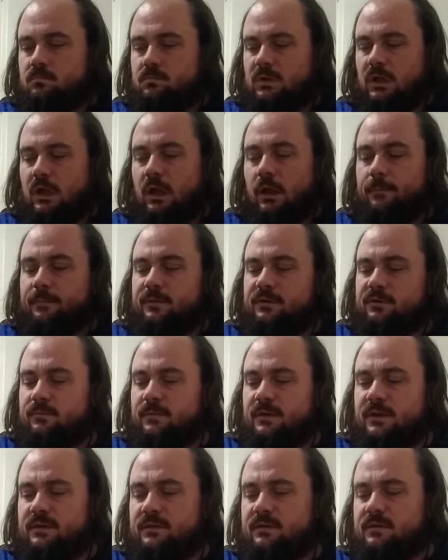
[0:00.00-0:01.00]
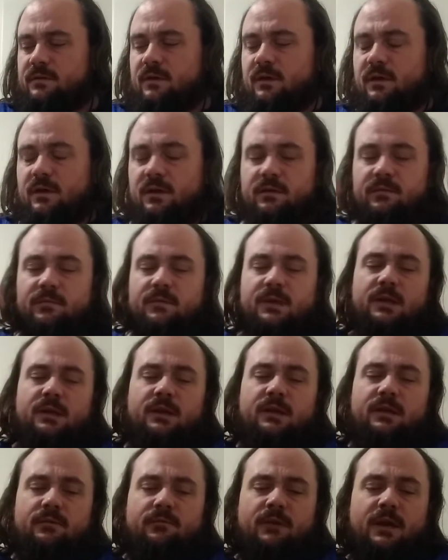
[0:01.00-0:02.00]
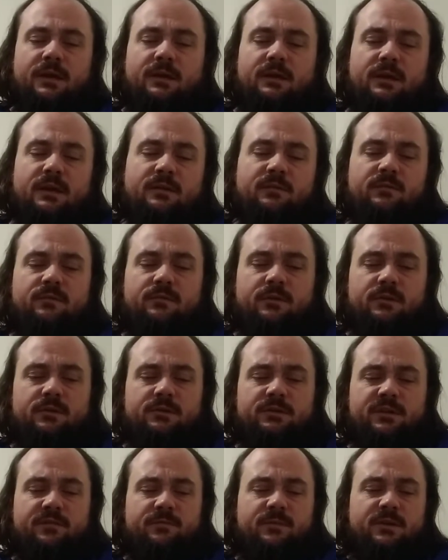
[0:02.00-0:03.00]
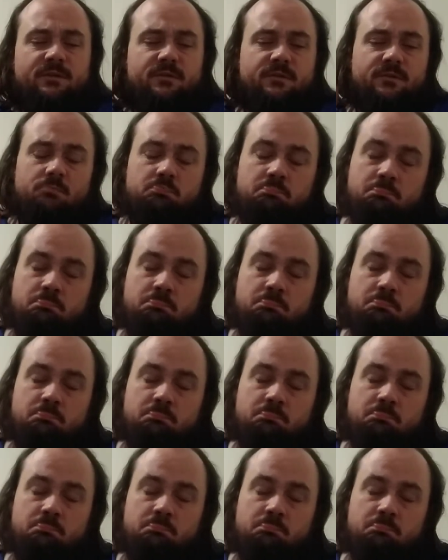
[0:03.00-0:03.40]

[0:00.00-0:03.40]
Accomplishments, getting recognized for your achievements.